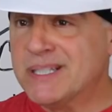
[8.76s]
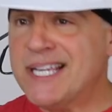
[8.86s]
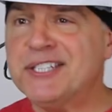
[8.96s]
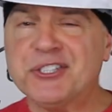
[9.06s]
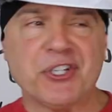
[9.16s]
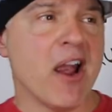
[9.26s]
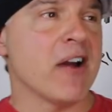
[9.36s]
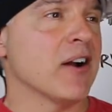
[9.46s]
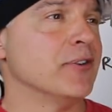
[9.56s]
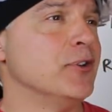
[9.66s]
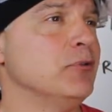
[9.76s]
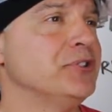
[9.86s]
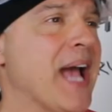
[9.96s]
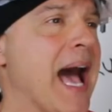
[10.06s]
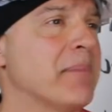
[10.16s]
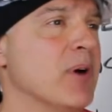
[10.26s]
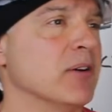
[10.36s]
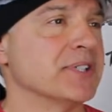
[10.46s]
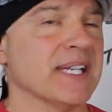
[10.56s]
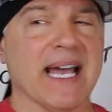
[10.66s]
Please share our new job
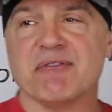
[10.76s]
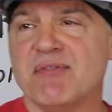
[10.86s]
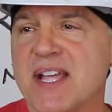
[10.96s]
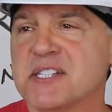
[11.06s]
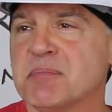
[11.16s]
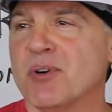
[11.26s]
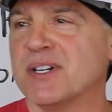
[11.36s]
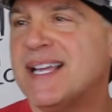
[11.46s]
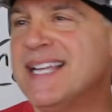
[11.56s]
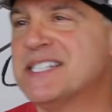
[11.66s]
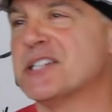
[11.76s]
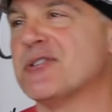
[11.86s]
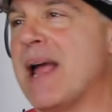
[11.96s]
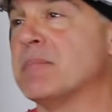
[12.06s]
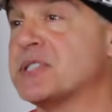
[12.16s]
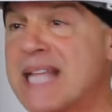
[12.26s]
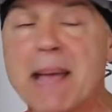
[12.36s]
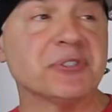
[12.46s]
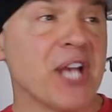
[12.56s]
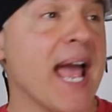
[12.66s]
posting on Facebook, Instagram,
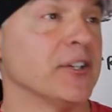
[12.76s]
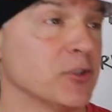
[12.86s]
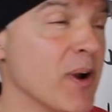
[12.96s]
Snapchat, and